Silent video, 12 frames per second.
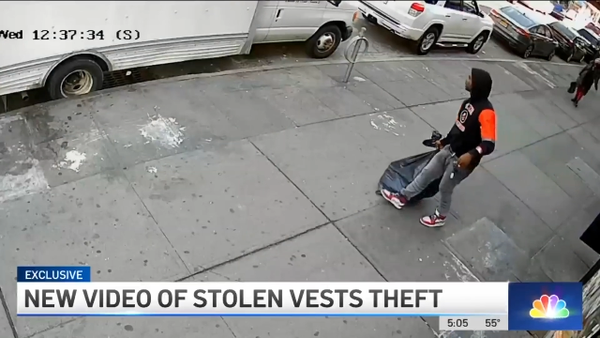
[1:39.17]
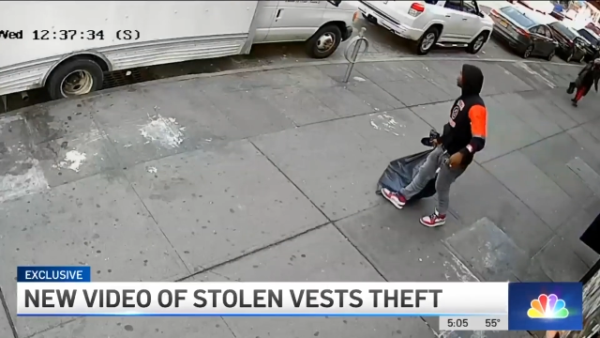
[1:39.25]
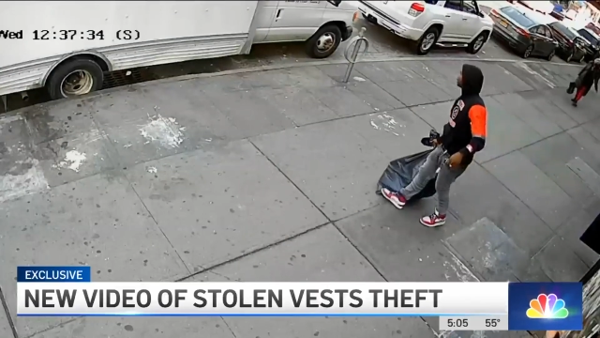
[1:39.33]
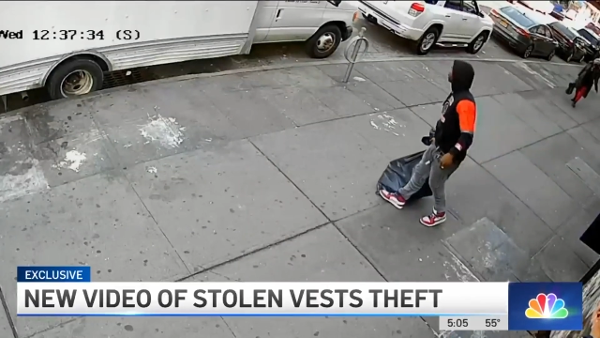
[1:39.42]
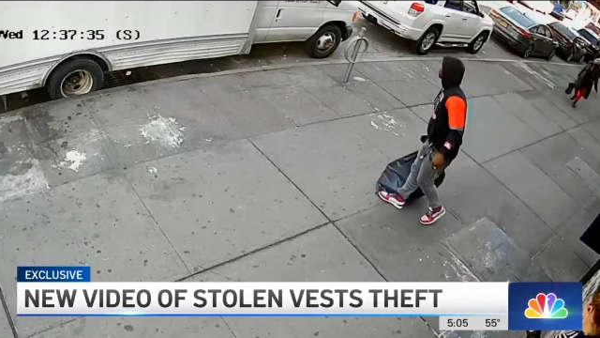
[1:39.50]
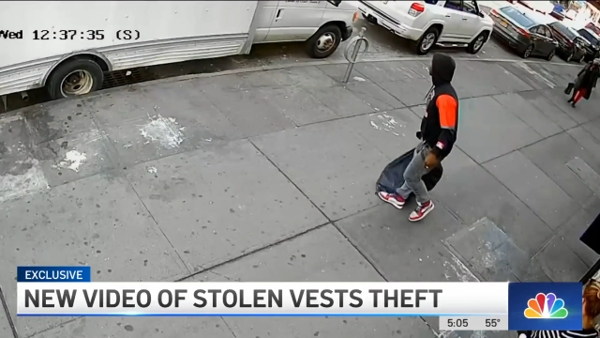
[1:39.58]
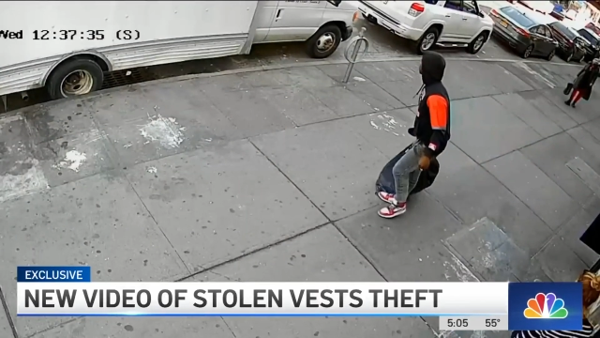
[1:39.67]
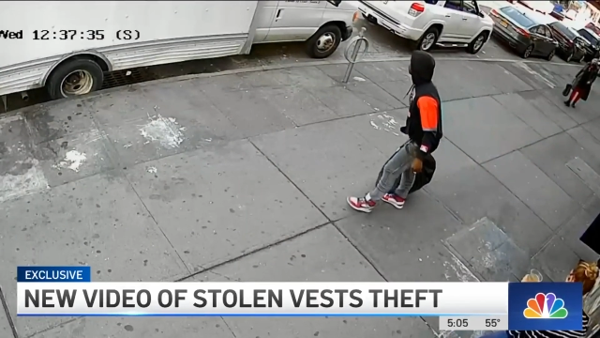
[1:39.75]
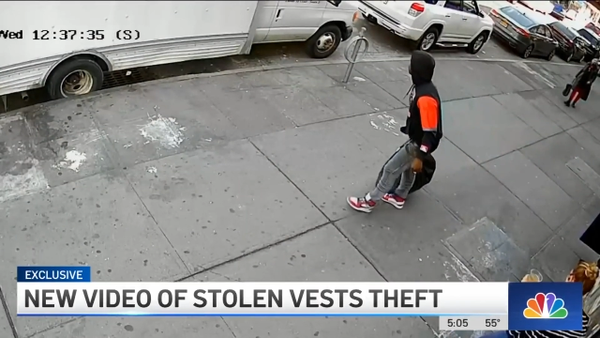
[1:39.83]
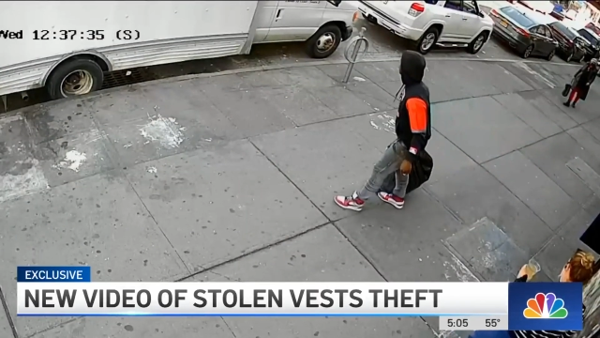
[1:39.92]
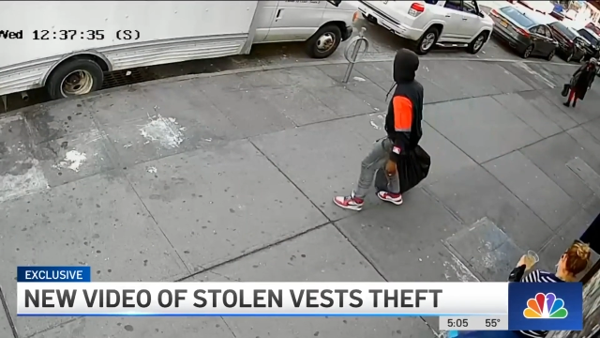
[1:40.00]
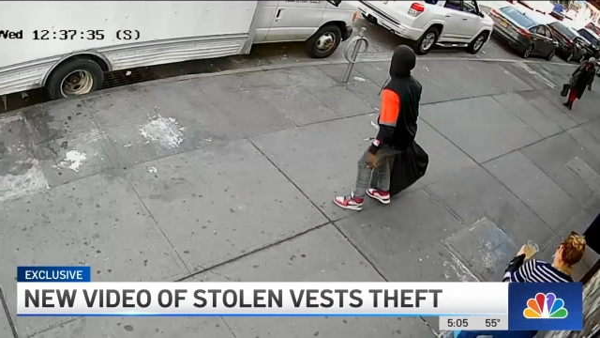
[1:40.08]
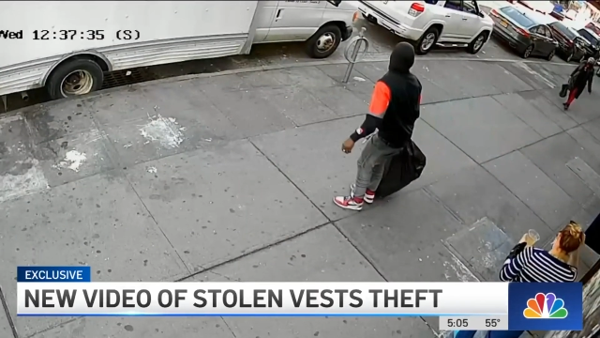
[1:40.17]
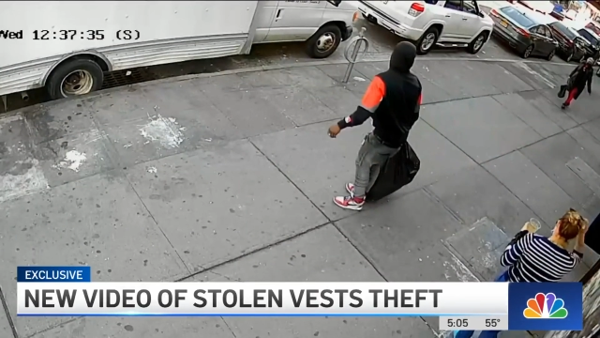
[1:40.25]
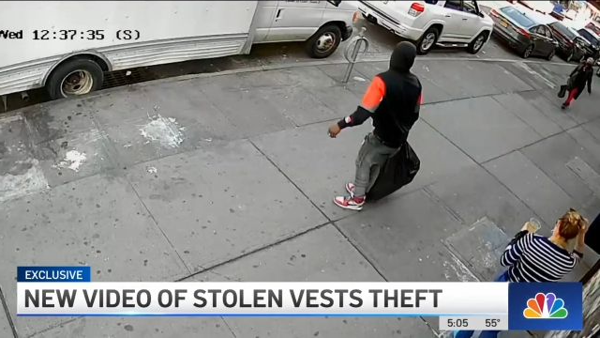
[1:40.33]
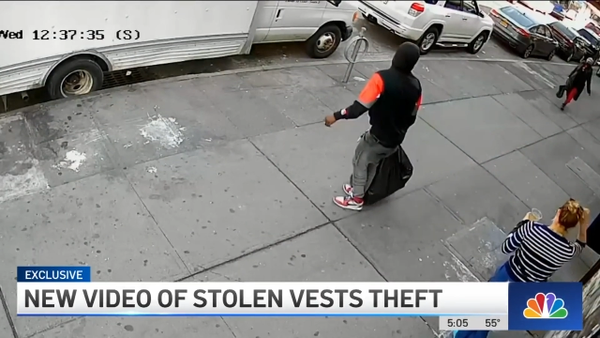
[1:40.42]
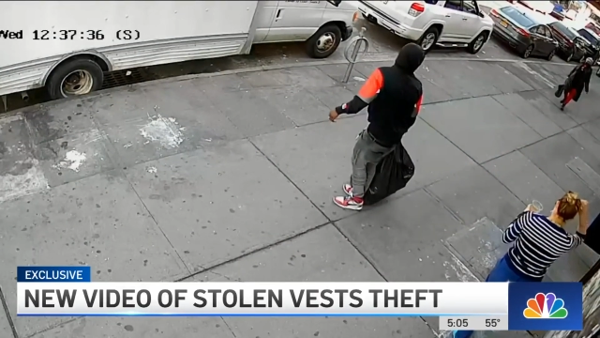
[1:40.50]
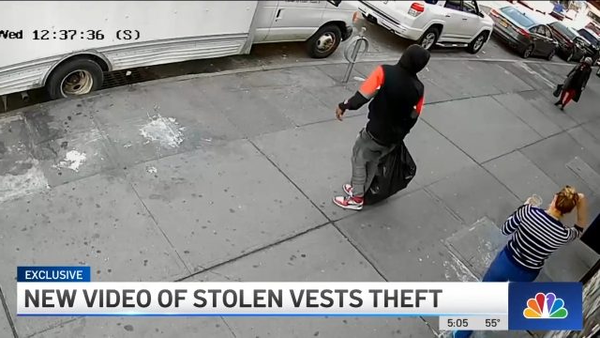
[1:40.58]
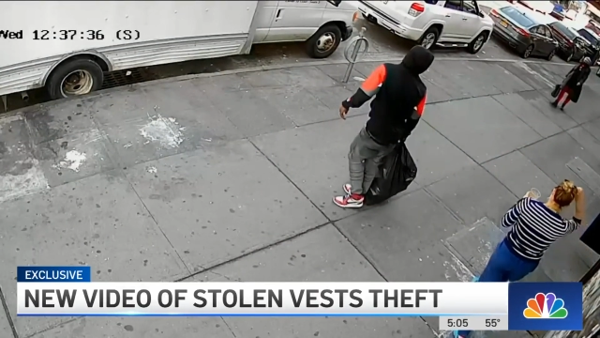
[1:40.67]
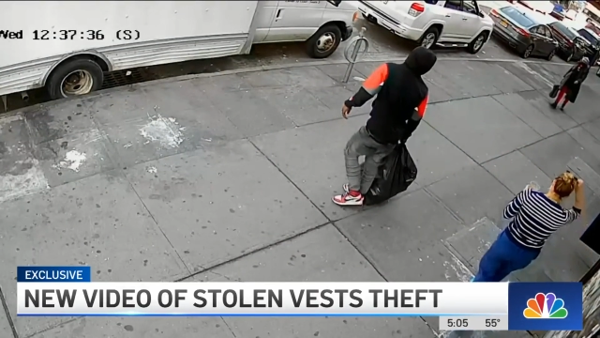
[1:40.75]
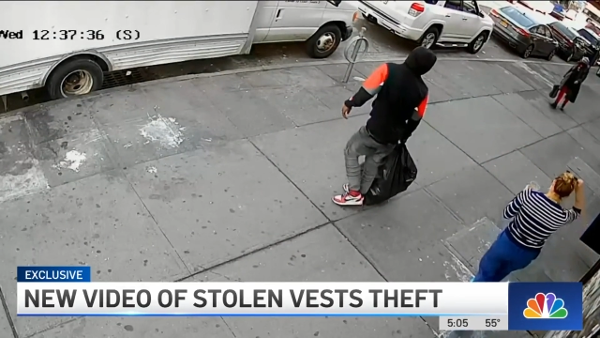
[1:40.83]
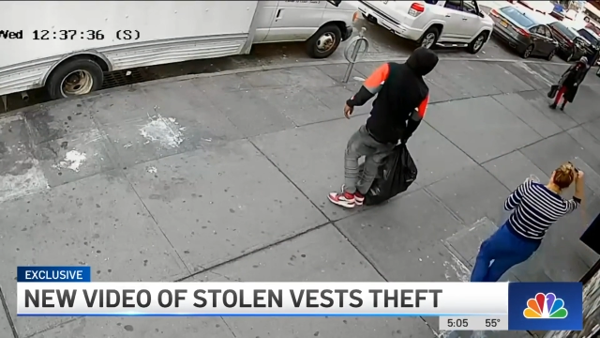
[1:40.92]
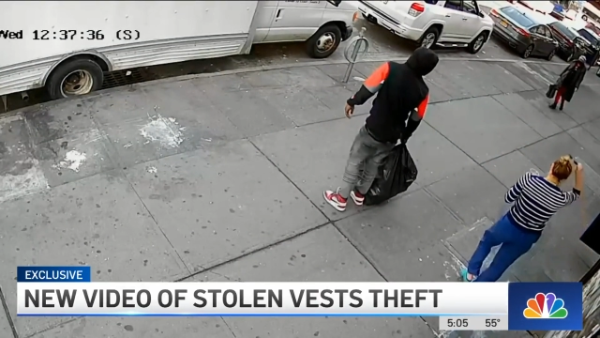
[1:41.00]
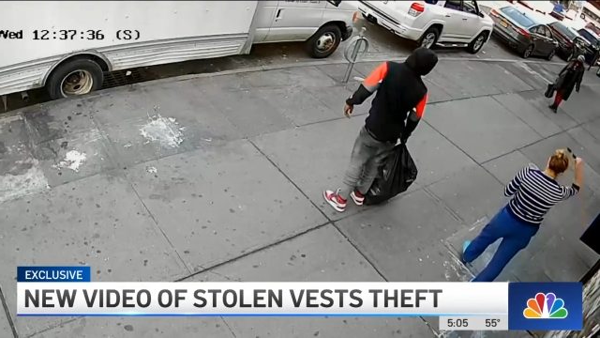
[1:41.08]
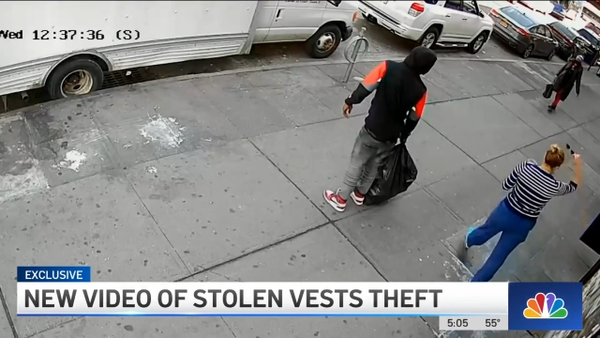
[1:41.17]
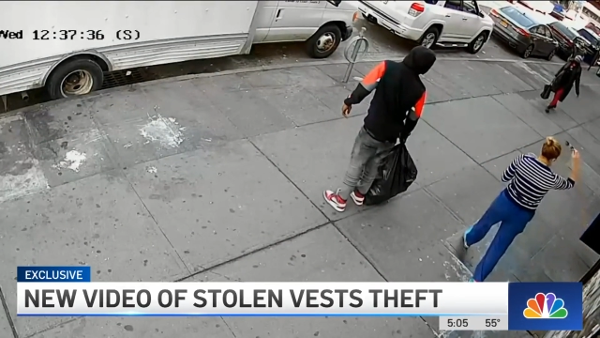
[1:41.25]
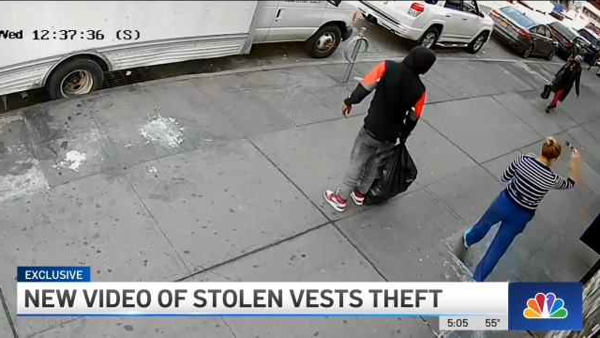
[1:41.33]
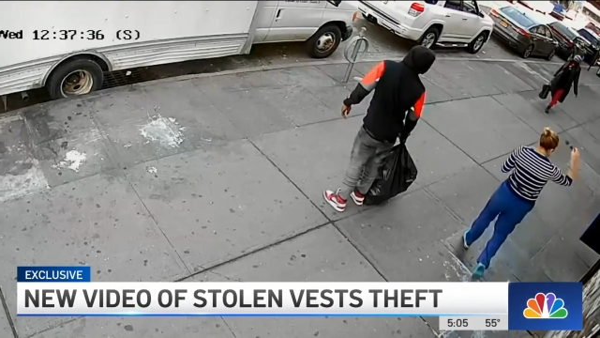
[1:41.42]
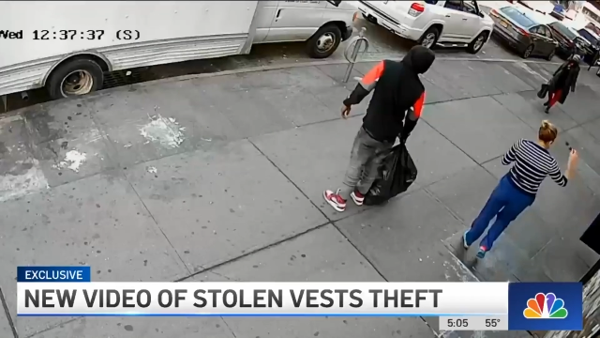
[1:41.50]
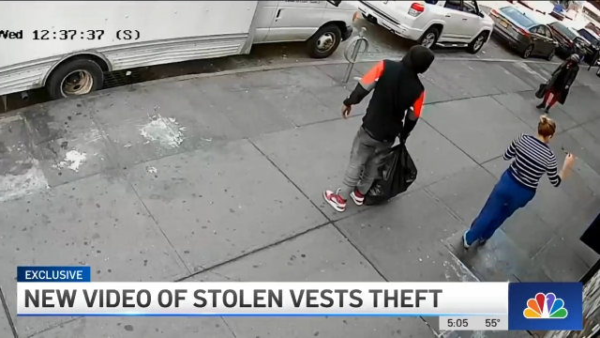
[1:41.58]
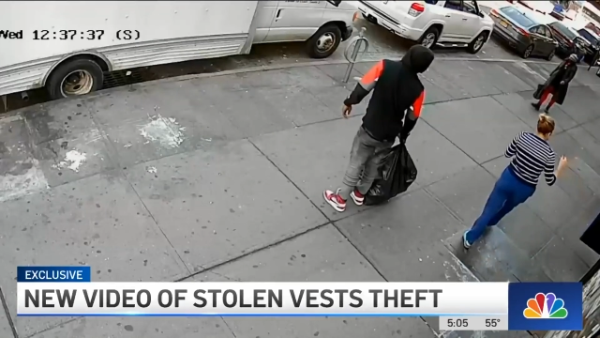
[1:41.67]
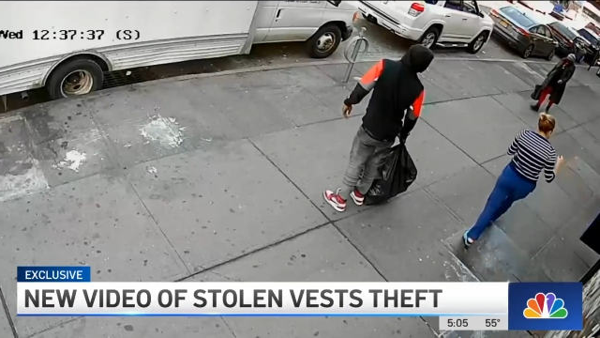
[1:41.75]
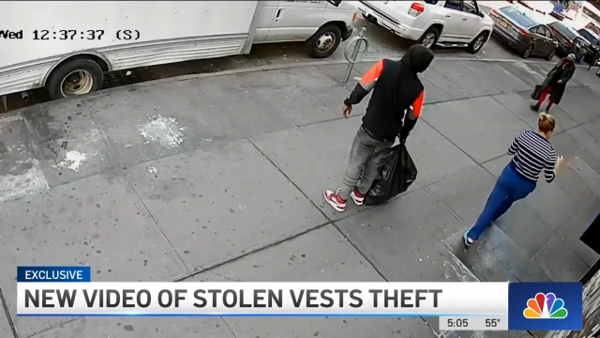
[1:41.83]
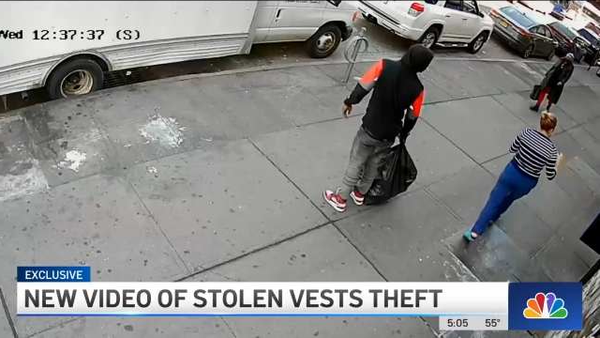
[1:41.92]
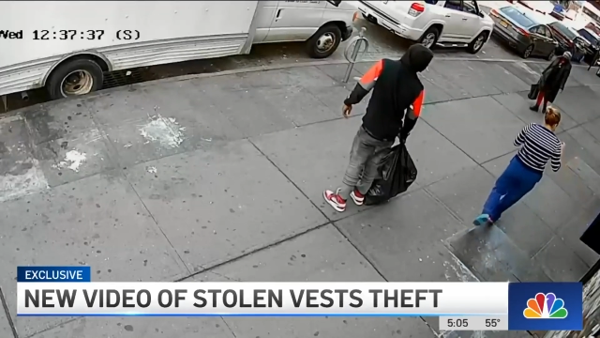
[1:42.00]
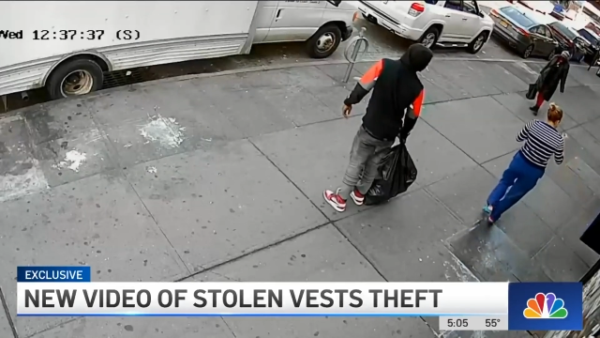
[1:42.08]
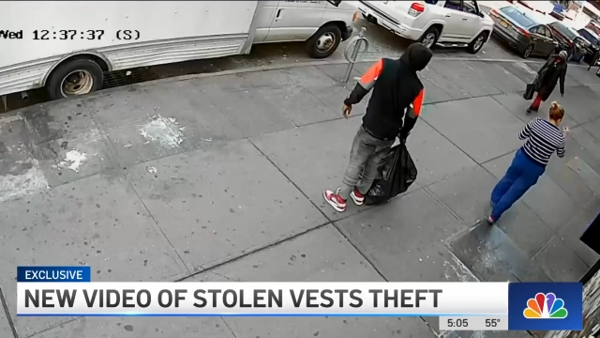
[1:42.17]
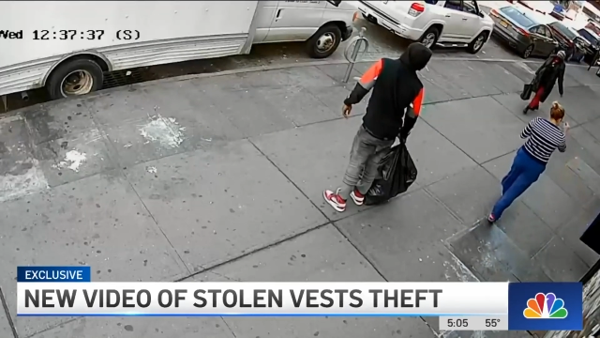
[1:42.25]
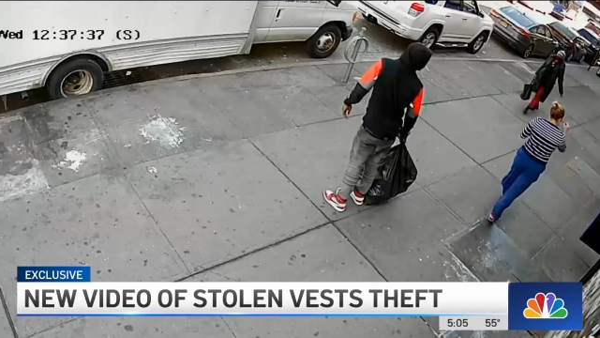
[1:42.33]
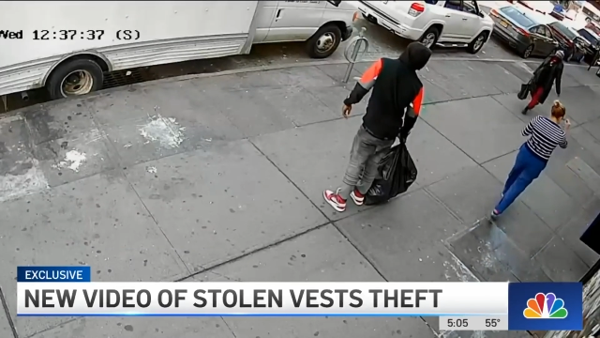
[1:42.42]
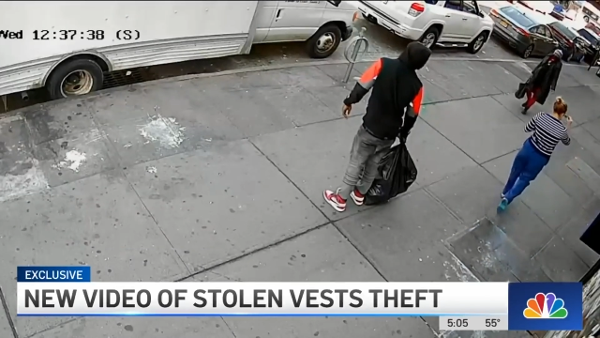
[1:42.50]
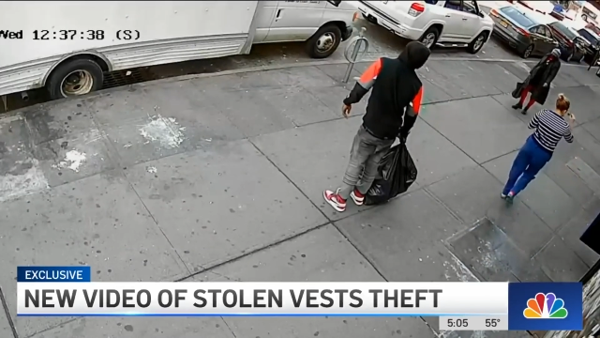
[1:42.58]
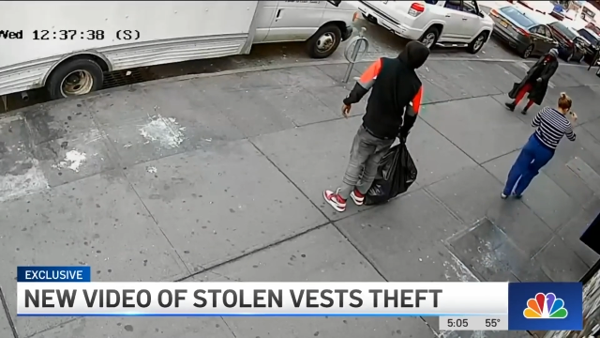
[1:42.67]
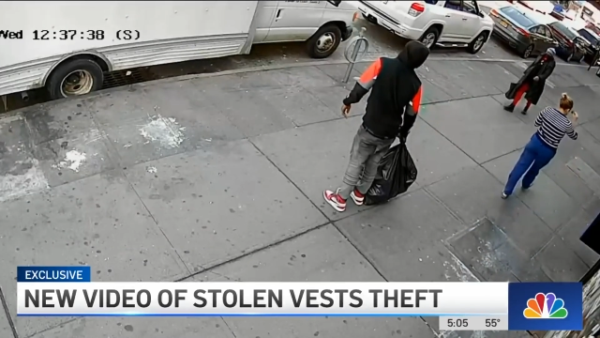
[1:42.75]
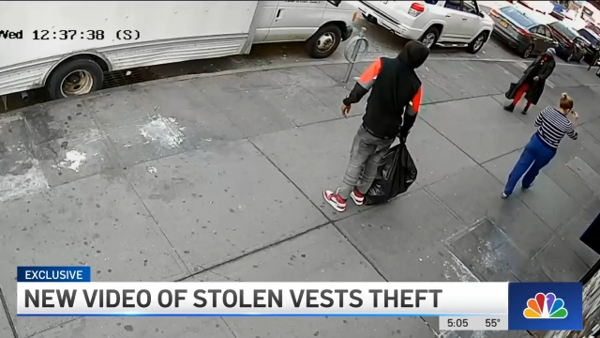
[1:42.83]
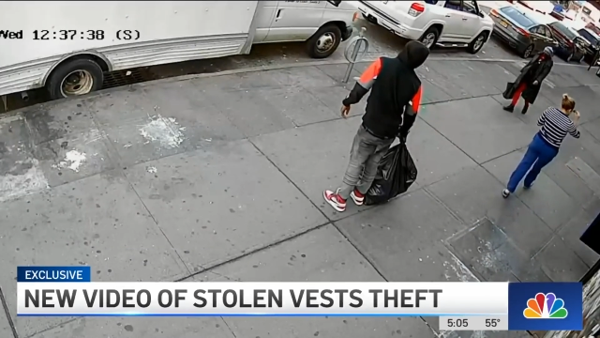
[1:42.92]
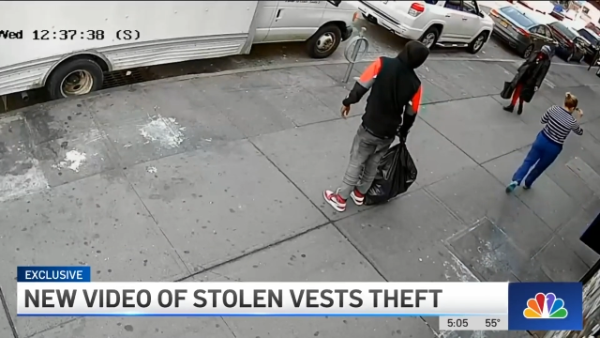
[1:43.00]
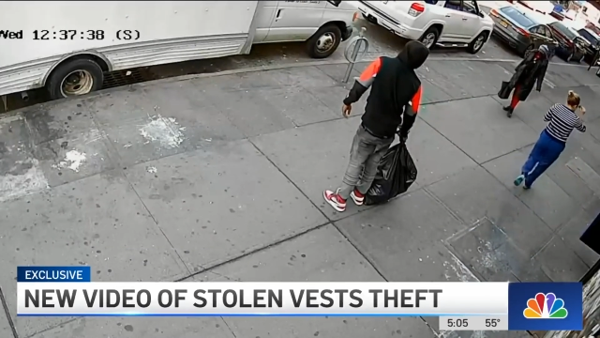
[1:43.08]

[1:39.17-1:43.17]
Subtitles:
(no speaker visible)